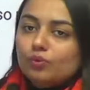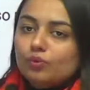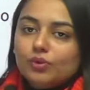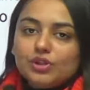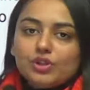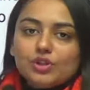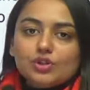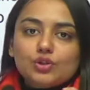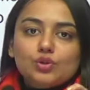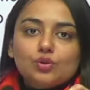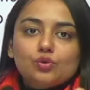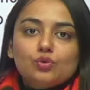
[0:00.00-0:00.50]
which
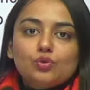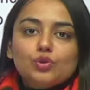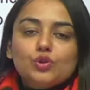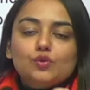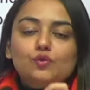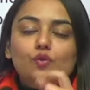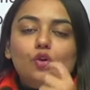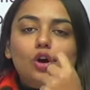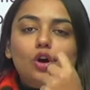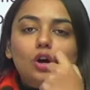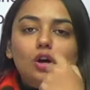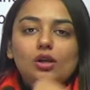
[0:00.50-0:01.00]
is used
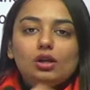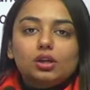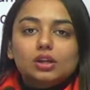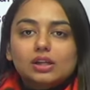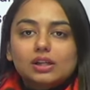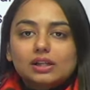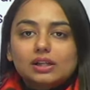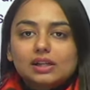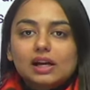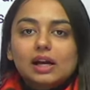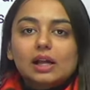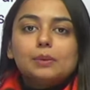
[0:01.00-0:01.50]
for
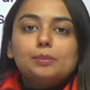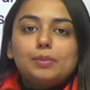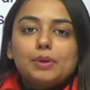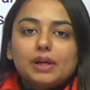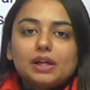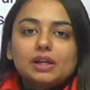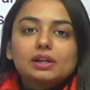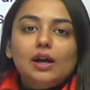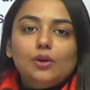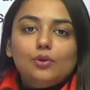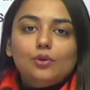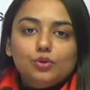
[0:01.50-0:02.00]

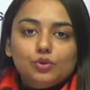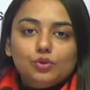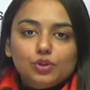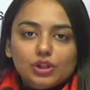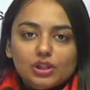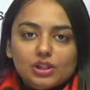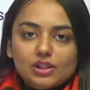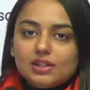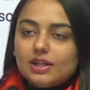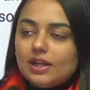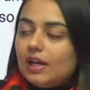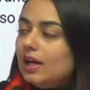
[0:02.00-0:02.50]
gulping down, you
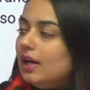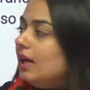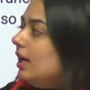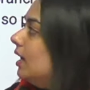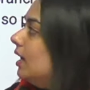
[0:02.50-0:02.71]
can say,